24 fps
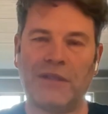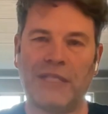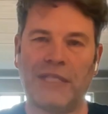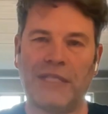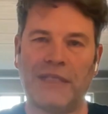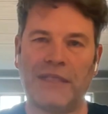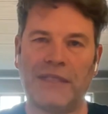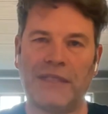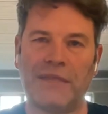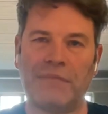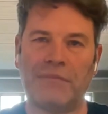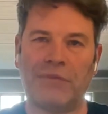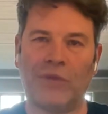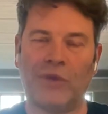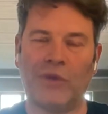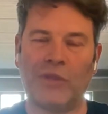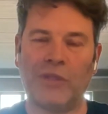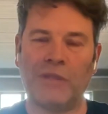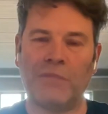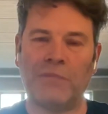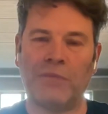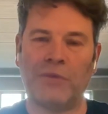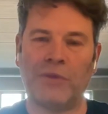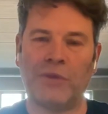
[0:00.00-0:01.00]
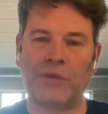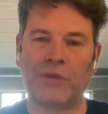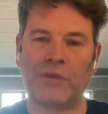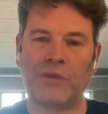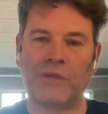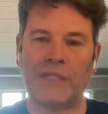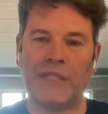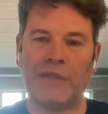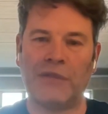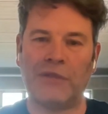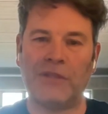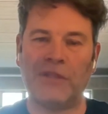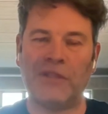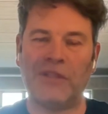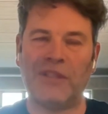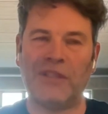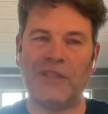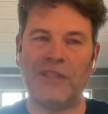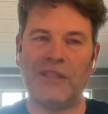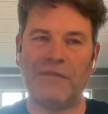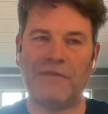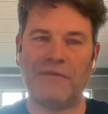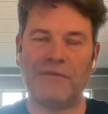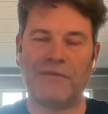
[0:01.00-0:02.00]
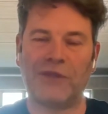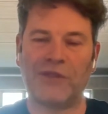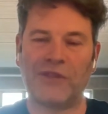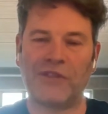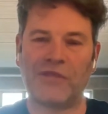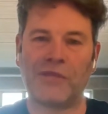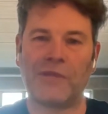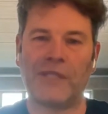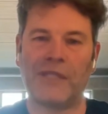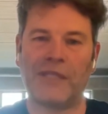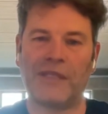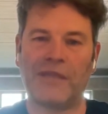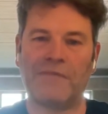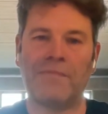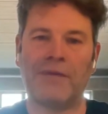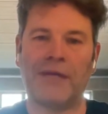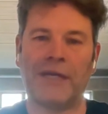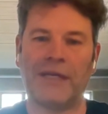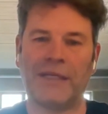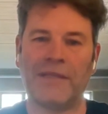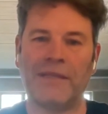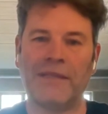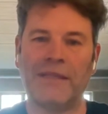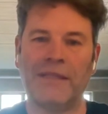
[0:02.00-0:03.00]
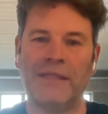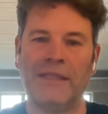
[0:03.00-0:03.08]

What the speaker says: getting more and more increasingly frustrated by